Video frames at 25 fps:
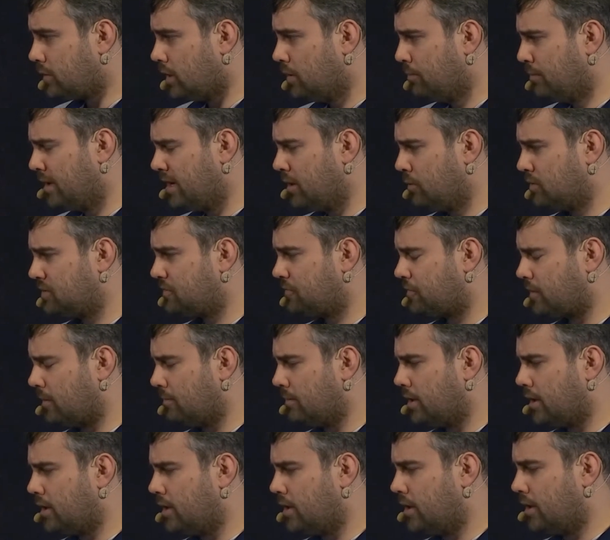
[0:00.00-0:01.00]
But it was from
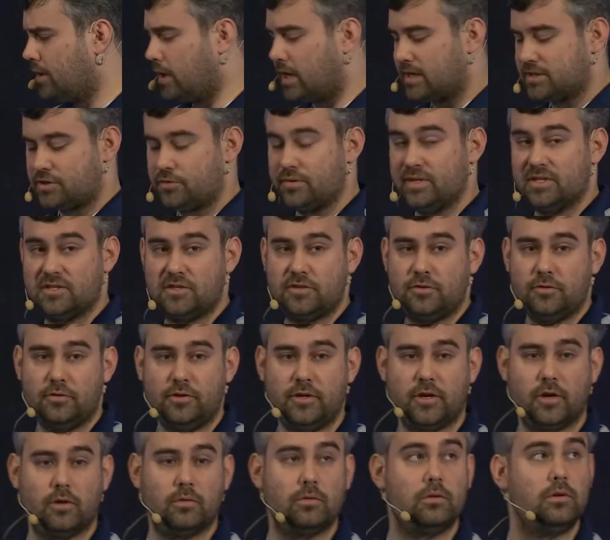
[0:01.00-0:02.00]
an Austrian
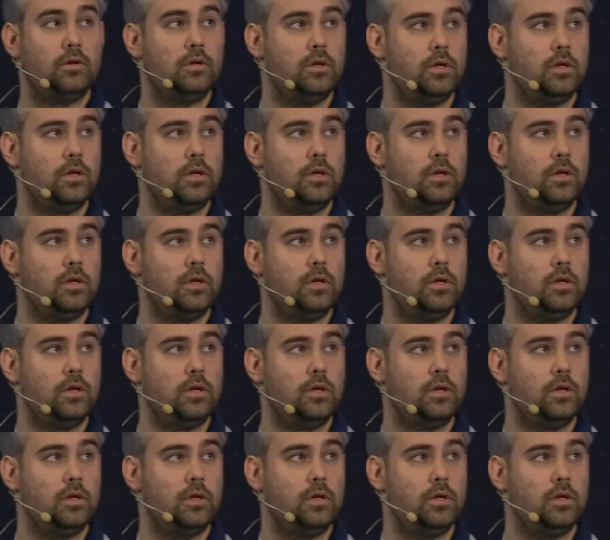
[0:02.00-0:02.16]
studio.